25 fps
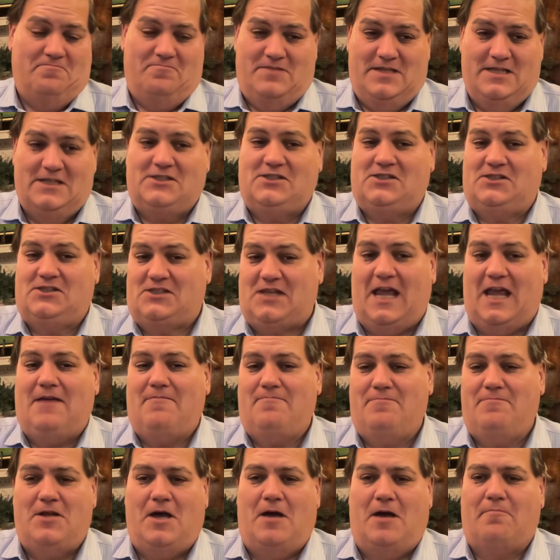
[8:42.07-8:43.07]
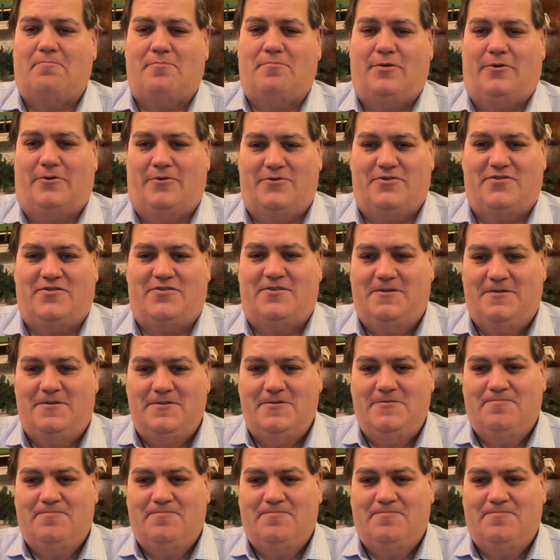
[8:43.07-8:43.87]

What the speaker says: this same numbers